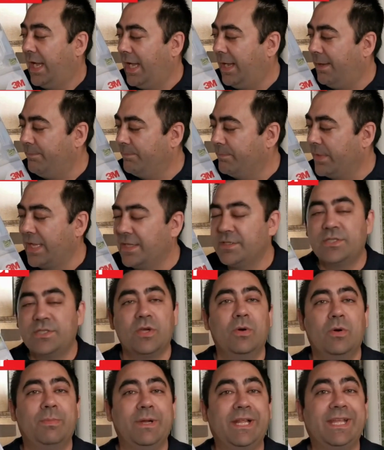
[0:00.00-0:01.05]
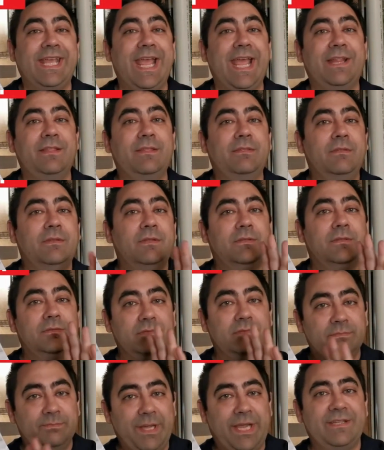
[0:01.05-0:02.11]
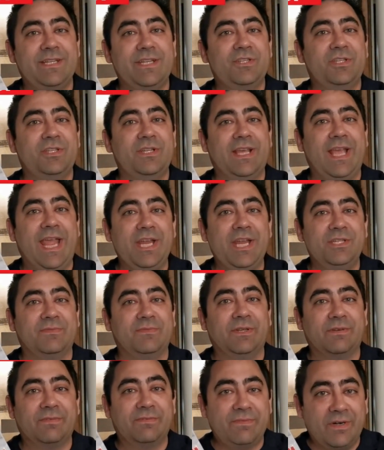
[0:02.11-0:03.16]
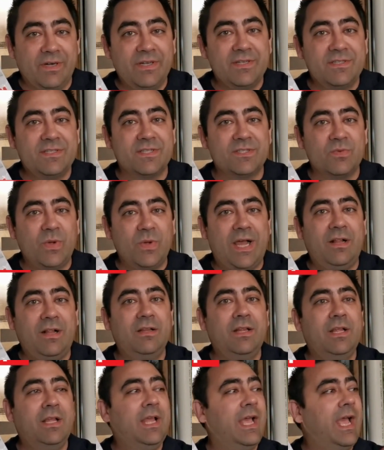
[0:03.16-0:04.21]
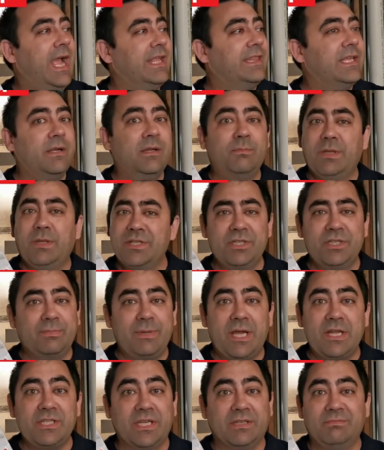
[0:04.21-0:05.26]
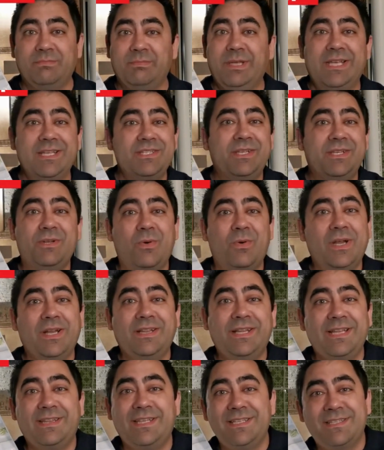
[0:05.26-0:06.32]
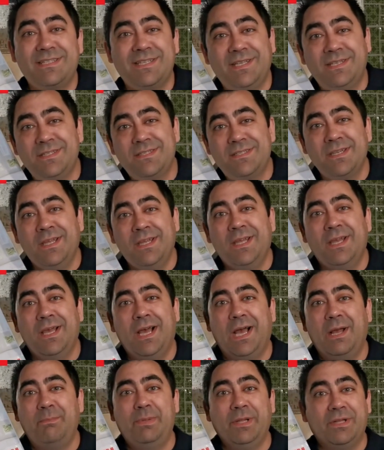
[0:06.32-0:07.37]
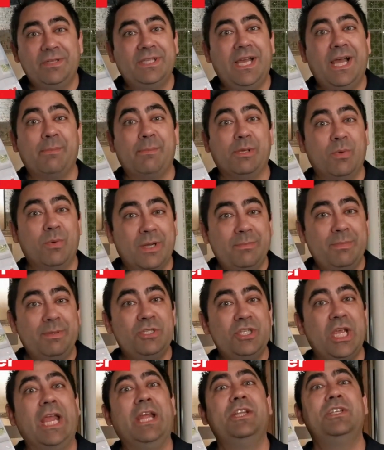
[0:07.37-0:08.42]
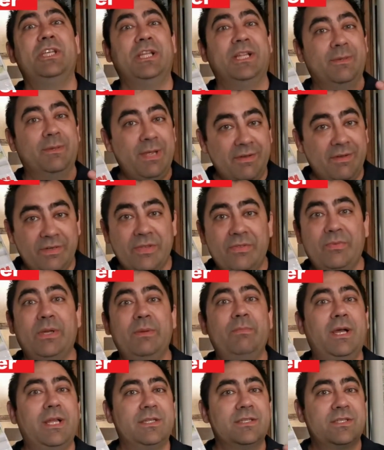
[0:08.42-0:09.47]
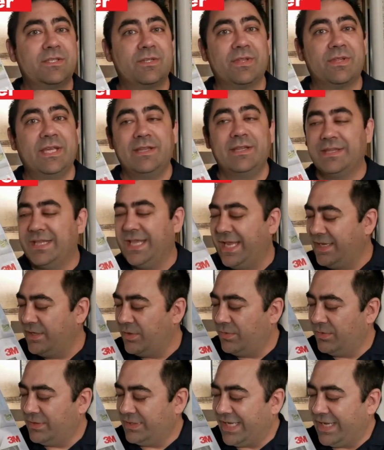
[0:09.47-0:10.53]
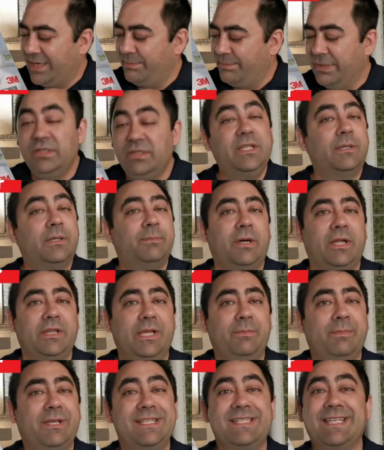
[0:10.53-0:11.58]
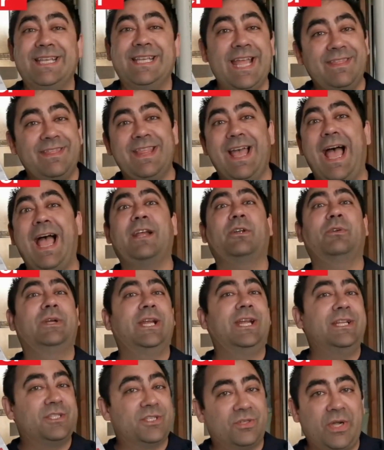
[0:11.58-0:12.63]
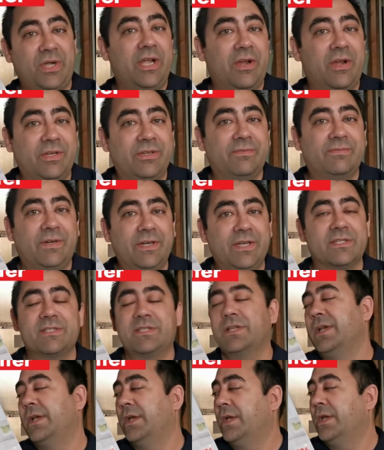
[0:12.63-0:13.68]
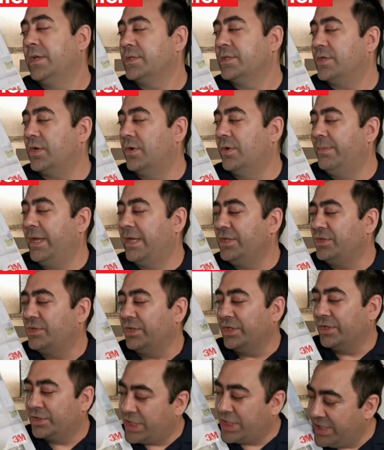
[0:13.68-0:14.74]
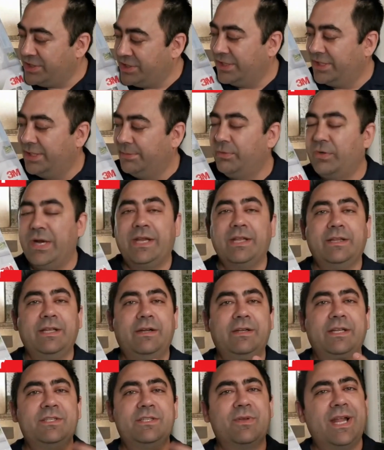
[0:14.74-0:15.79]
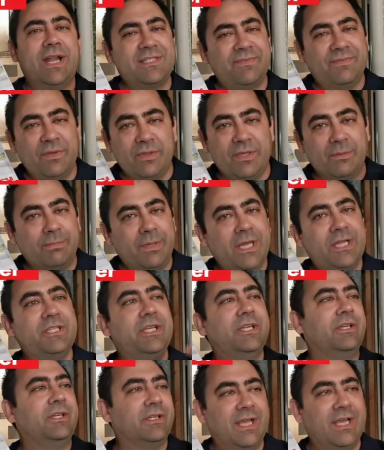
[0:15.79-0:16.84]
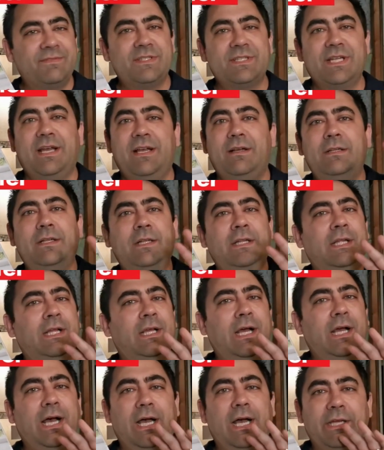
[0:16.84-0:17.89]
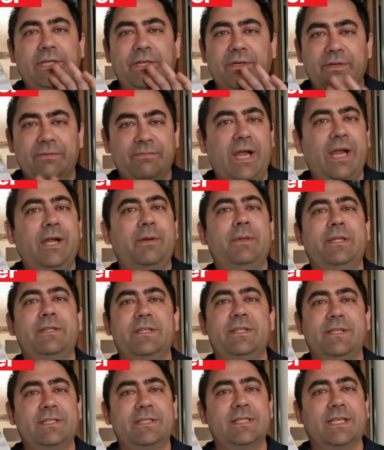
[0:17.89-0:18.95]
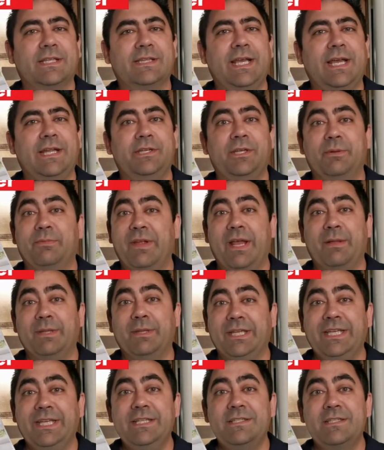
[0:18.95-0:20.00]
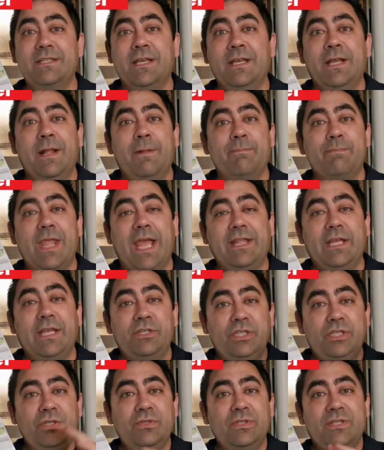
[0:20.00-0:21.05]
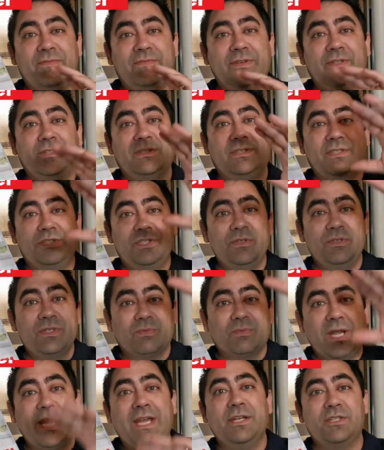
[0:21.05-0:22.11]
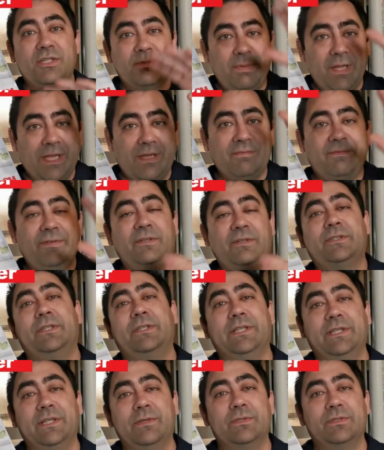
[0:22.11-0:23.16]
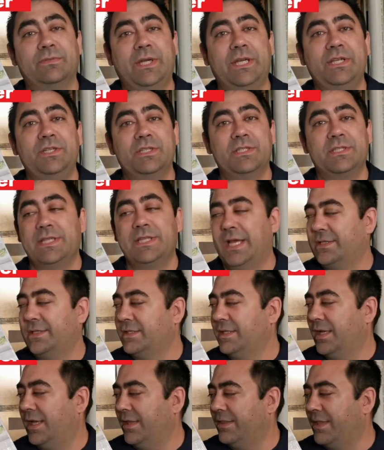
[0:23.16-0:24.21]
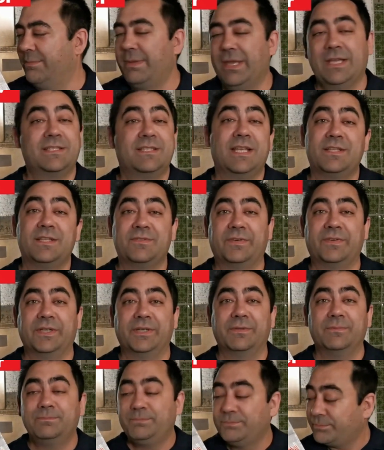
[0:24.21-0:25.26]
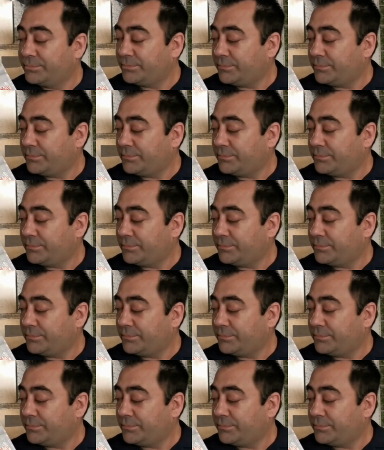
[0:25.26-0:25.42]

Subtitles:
But again, pay attention to the age of your furnace as well, and then plus your budget, because you don't want to let these things build up. You want to be changing them every 3 months so that they don't get a buildup on there, because again, that creates strain on your furnace. So making sure you're changing them regularly, so it has to fit with your budget, your lifestyle, your environment, and things like that, and your family needs. And then choose a range and pick a filter in those ranges that makes sense for you.